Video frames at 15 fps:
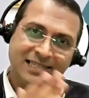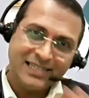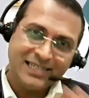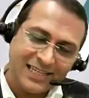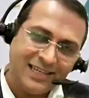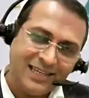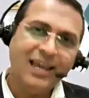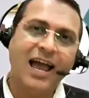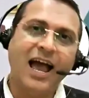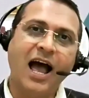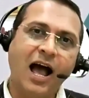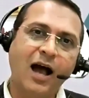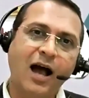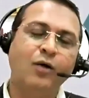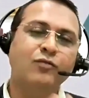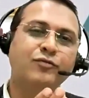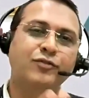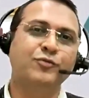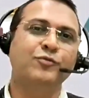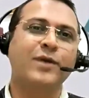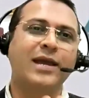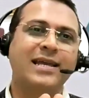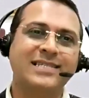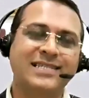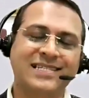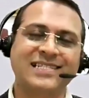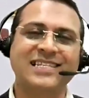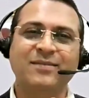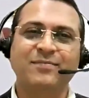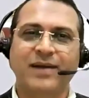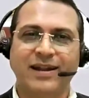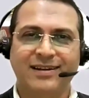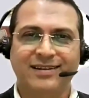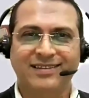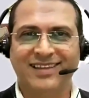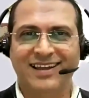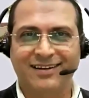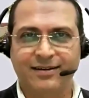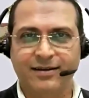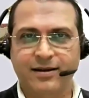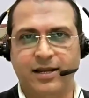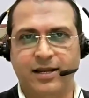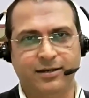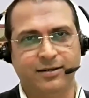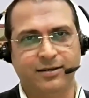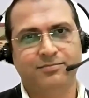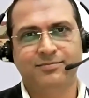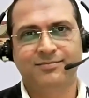See how you can sleep at that night.